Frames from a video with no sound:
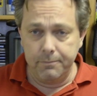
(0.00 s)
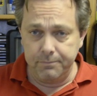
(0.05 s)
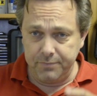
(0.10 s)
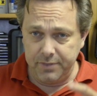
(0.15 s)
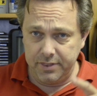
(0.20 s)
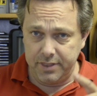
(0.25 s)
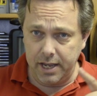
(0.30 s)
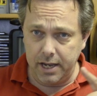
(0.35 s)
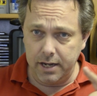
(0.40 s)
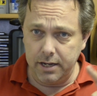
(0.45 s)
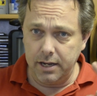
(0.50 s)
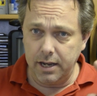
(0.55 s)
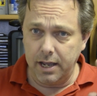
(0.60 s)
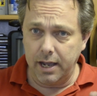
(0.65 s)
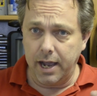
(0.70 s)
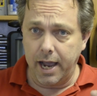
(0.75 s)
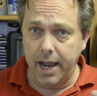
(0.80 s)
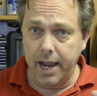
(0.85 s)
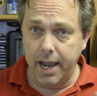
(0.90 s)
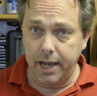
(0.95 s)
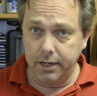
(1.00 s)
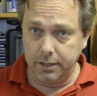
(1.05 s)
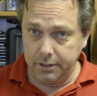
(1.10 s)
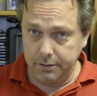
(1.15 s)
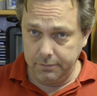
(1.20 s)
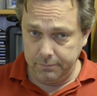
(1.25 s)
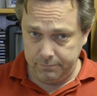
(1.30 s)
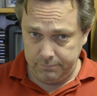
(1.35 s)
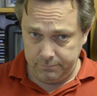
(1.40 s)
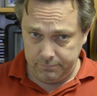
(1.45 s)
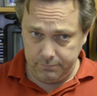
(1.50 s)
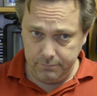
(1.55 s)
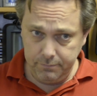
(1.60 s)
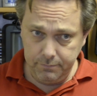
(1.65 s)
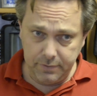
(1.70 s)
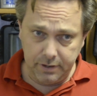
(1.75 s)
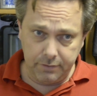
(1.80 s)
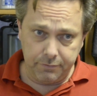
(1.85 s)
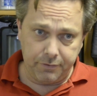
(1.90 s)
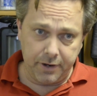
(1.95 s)
Then I had to
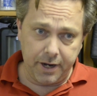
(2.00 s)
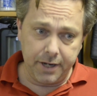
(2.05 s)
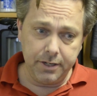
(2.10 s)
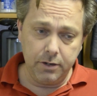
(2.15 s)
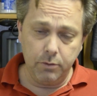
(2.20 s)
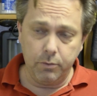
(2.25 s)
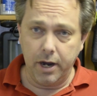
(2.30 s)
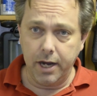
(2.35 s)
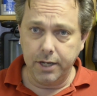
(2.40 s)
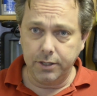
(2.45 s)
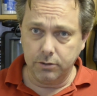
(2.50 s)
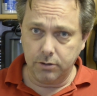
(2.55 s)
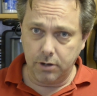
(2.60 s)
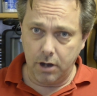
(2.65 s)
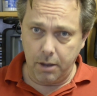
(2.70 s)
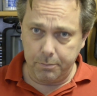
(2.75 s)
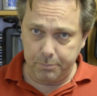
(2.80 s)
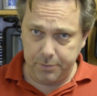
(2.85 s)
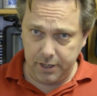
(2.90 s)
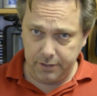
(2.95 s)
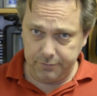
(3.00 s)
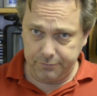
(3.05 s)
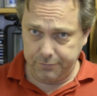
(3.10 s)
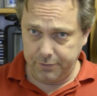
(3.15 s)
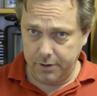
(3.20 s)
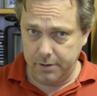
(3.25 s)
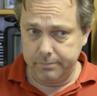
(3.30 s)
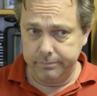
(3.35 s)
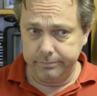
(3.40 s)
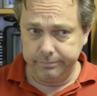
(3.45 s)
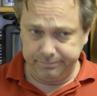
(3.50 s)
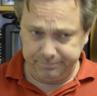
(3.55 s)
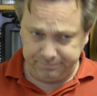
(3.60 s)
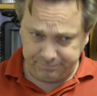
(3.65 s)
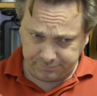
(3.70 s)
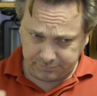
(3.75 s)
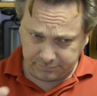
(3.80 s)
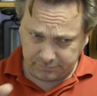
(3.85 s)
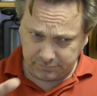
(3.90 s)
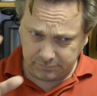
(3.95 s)
find a way to copy it from
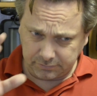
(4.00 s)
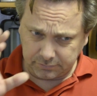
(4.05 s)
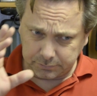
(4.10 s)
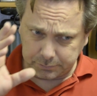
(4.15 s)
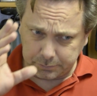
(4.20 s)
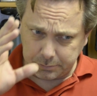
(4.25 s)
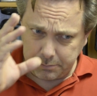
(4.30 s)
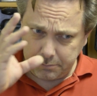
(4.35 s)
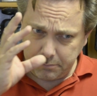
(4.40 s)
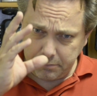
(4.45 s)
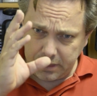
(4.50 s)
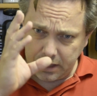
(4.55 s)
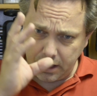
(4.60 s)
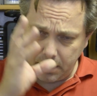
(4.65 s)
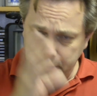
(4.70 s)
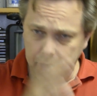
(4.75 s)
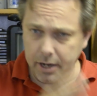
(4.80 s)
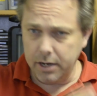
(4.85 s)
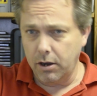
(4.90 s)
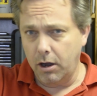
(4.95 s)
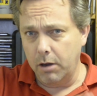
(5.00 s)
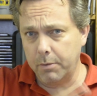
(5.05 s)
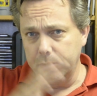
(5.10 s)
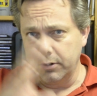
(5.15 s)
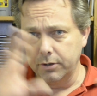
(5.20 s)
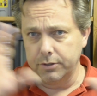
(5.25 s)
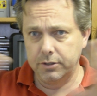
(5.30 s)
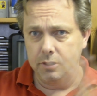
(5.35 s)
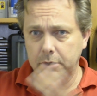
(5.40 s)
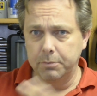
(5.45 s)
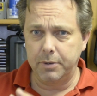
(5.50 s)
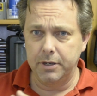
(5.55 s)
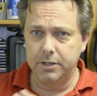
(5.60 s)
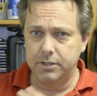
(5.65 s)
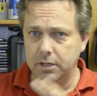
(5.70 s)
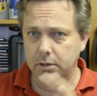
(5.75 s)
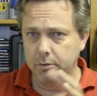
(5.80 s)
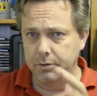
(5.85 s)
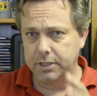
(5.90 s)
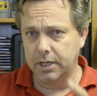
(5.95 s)
my Commodore to the
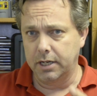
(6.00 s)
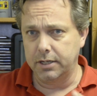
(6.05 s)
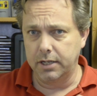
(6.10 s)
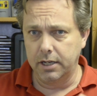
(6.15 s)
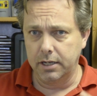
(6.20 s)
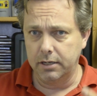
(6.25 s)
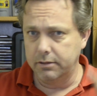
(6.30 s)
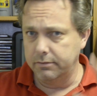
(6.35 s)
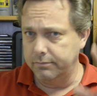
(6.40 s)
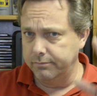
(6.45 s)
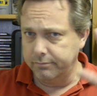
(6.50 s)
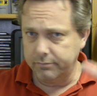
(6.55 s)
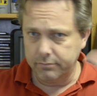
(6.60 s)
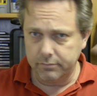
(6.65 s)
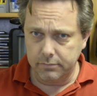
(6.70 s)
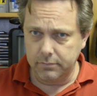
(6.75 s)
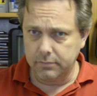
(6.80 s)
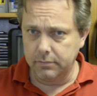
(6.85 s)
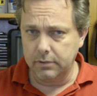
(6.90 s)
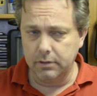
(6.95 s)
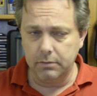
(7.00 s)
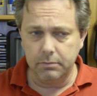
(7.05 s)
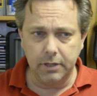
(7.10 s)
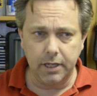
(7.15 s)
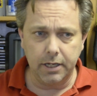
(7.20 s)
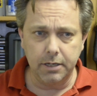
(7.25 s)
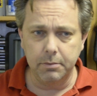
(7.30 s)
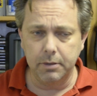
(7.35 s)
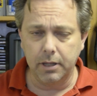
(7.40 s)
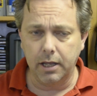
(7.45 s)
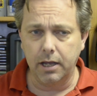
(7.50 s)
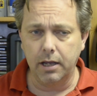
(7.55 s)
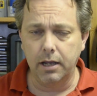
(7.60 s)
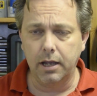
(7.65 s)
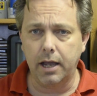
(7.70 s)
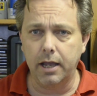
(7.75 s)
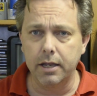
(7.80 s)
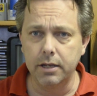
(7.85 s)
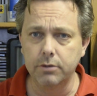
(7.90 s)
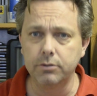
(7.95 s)
PC, which I did. Blah de blah.
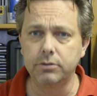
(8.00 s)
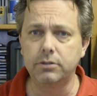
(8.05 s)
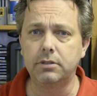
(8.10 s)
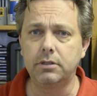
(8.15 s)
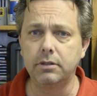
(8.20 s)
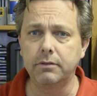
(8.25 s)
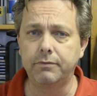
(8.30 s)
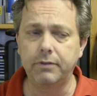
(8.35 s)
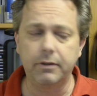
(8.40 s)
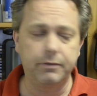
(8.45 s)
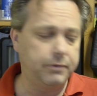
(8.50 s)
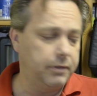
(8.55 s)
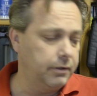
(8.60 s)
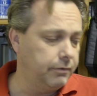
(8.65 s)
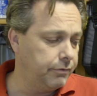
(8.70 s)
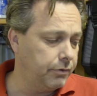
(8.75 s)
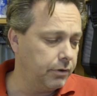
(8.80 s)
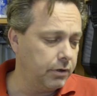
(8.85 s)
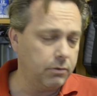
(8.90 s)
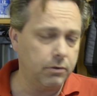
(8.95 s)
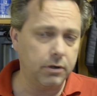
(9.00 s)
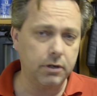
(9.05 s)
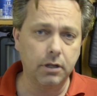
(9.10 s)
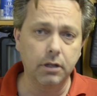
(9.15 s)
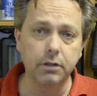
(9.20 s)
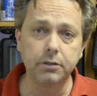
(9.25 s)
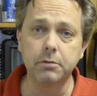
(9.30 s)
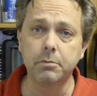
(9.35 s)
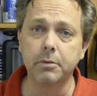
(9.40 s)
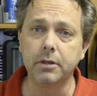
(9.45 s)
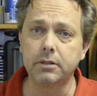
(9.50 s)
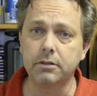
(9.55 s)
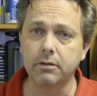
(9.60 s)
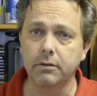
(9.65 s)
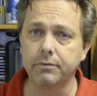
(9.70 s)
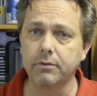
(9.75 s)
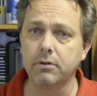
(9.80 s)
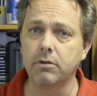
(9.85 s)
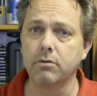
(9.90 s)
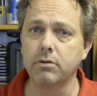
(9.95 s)
I used the 1541 Ultimate,
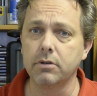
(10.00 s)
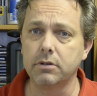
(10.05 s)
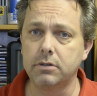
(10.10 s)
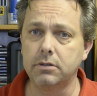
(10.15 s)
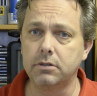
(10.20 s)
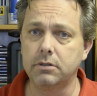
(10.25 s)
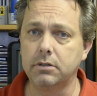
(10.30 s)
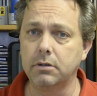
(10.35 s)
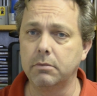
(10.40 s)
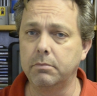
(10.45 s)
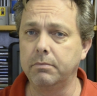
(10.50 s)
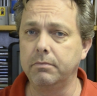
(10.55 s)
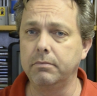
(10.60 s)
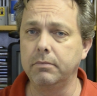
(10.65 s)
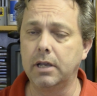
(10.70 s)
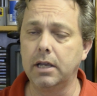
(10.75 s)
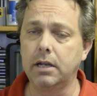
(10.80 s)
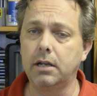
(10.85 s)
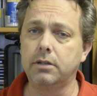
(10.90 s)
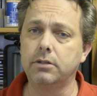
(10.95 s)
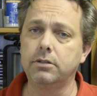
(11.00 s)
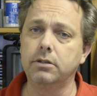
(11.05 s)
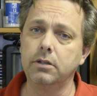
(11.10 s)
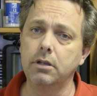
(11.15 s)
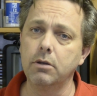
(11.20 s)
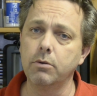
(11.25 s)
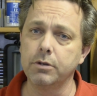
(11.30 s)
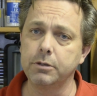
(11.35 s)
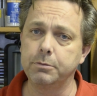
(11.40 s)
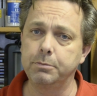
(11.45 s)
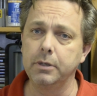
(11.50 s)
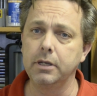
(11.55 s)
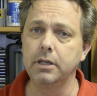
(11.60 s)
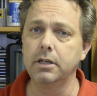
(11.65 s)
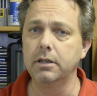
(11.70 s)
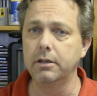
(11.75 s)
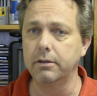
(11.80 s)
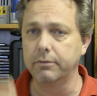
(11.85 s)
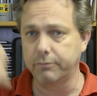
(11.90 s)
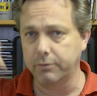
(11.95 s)
of course, to get it to
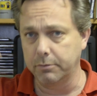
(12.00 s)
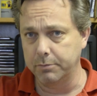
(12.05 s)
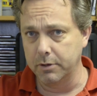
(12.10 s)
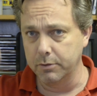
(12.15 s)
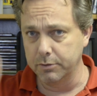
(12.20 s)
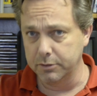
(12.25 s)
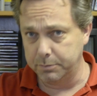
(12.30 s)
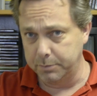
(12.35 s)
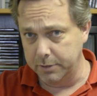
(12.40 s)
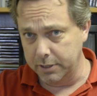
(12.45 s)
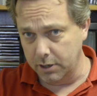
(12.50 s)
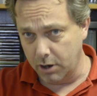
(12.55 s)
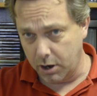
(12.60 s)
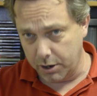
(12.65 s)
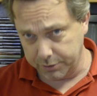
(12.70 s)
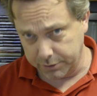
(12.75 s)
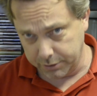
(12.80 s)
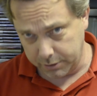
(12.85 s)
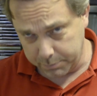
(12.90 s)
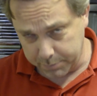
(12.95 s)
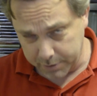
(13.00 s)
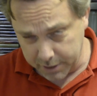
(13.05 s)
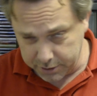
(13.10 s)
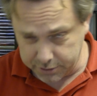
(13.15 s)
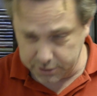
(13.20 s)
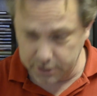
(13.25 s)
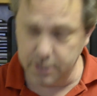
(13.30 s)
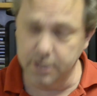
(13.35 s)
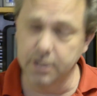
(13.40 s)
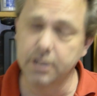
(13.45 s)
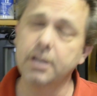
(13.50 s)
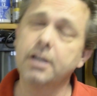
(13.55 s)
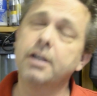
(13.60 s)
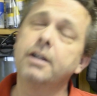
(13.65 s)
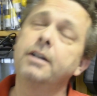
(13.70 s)
USB, from USB onto the PC,